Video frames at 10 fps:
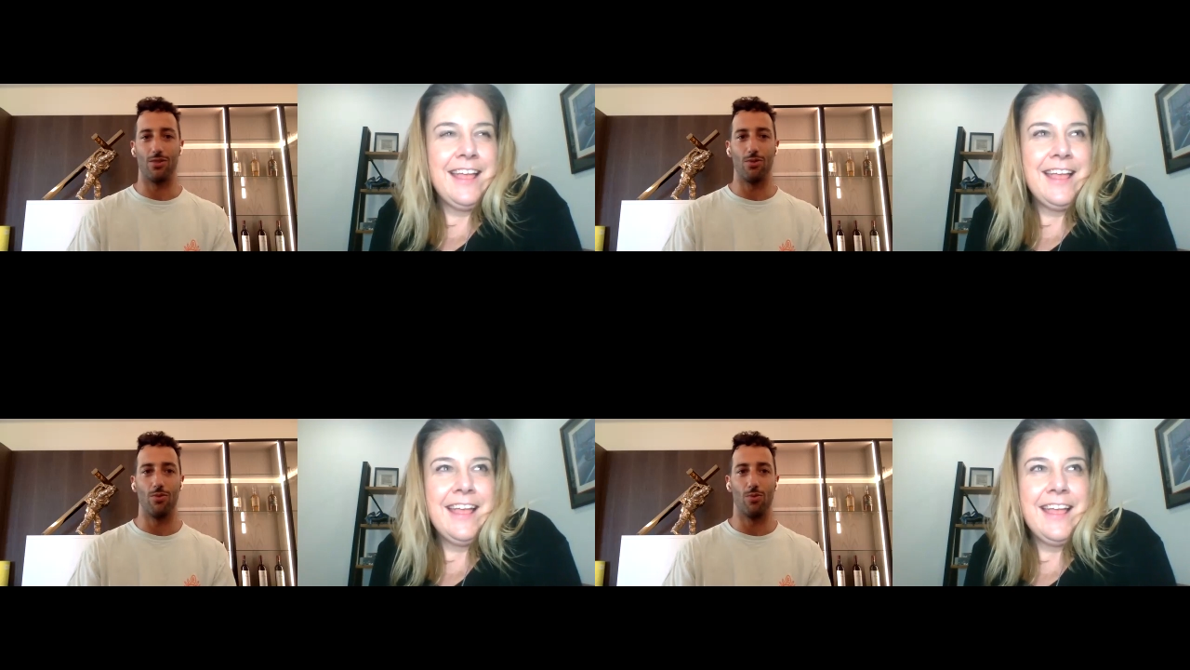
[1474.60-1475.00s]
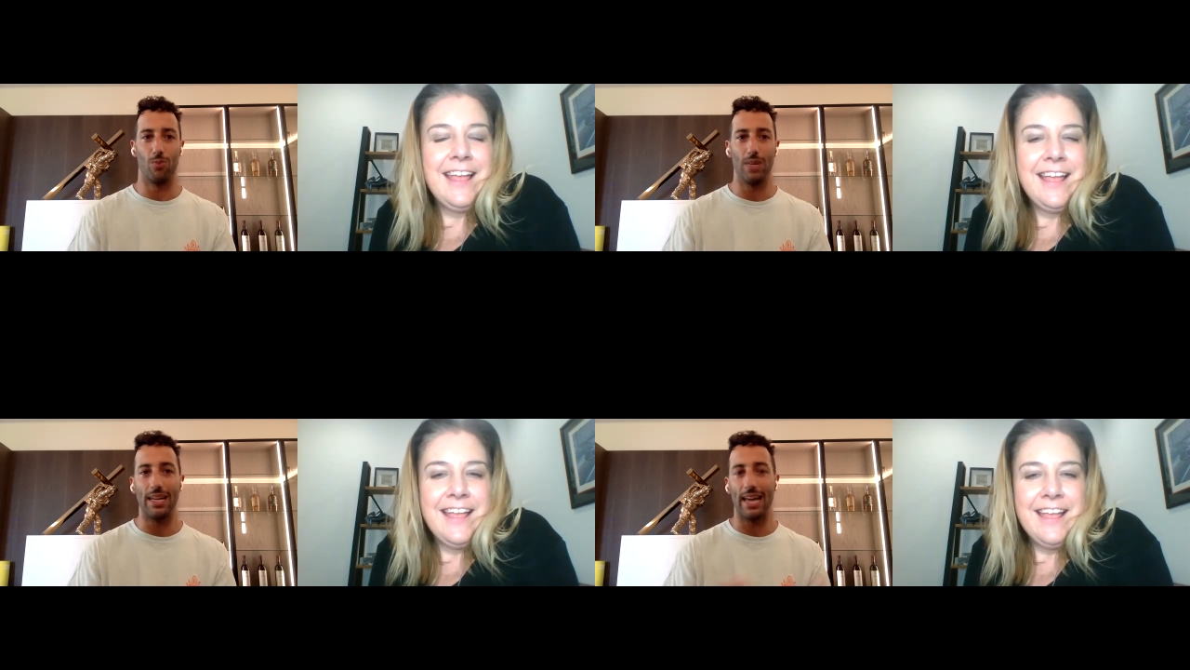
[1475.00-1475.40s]
Speaker 1: you,
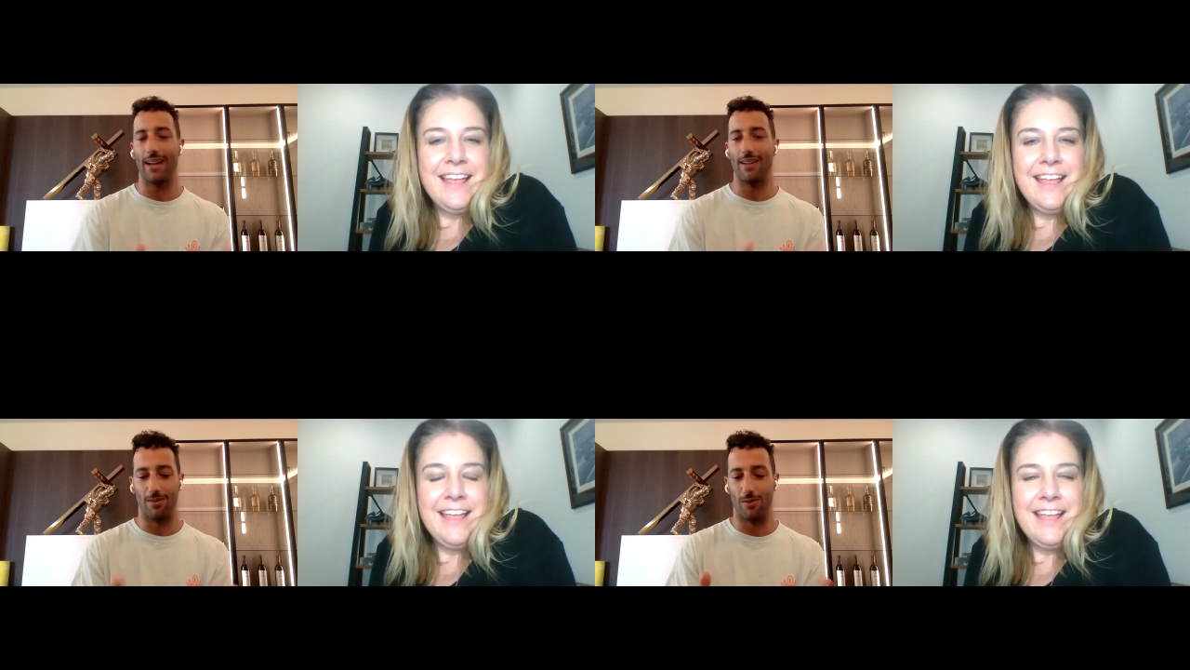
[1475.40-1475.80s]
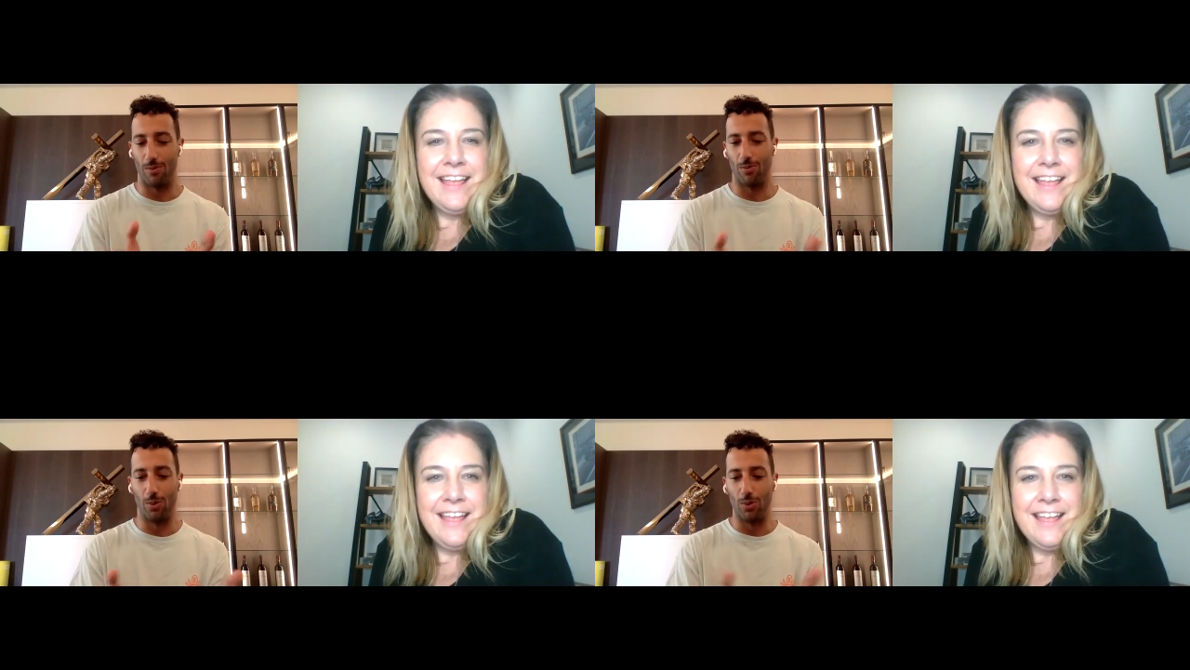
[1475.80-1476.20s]
we get,
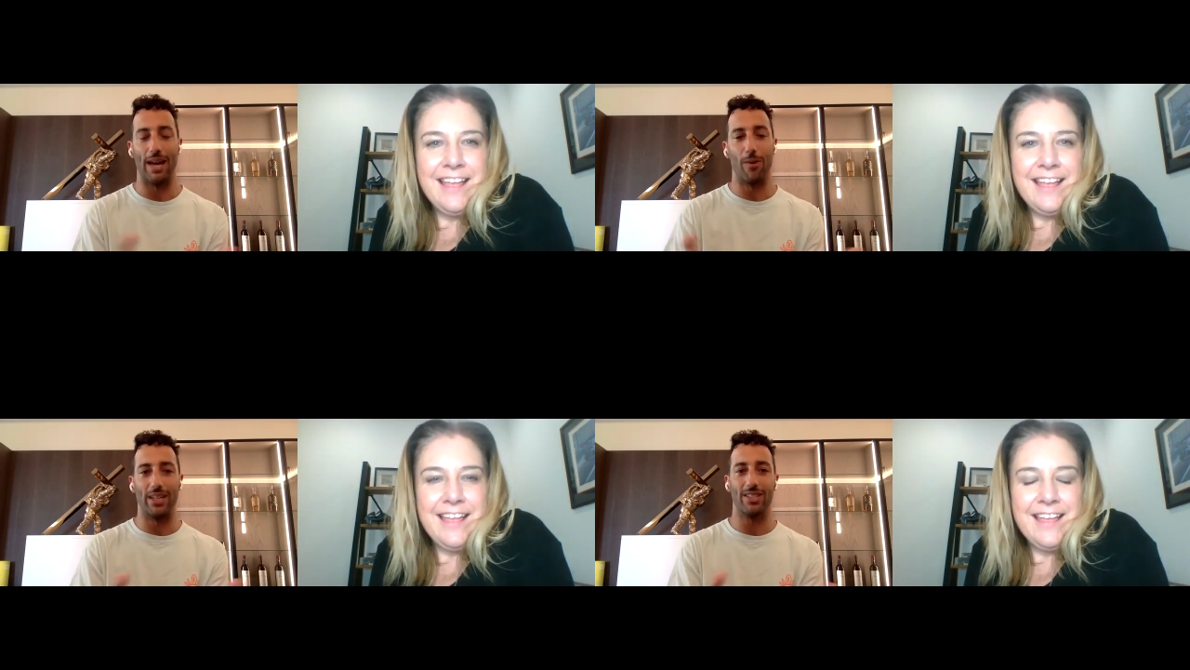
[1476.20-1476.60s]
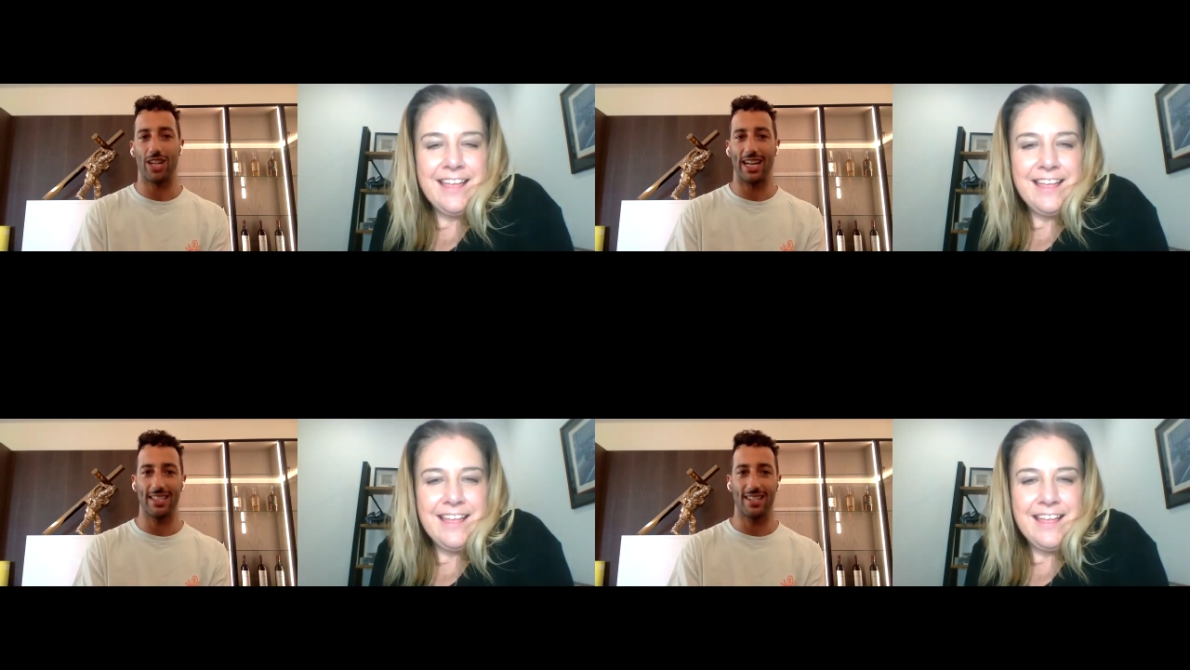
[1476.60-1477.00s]
we'll get one
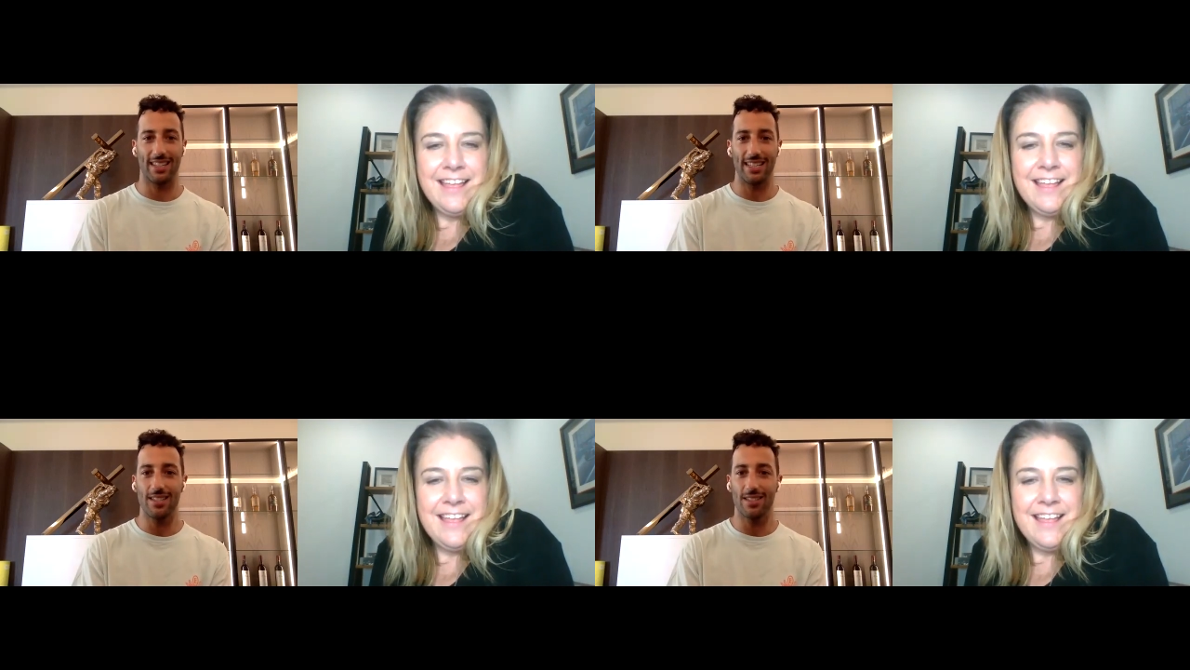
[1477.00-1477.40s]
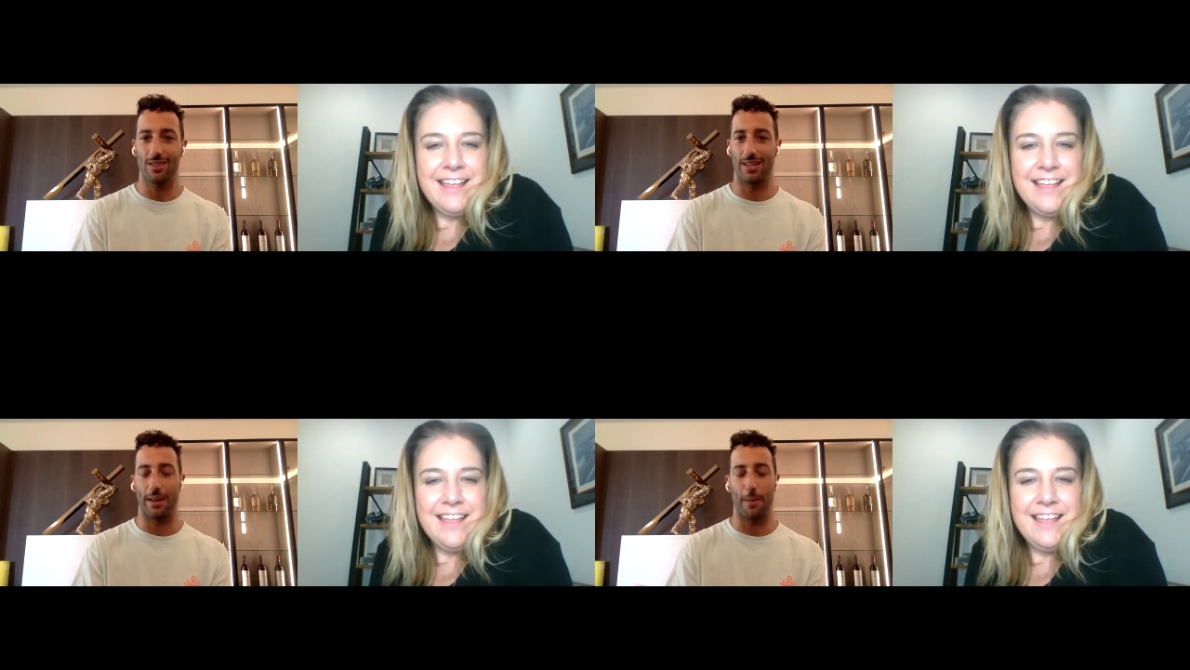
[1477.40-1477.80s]
chance at this. So like,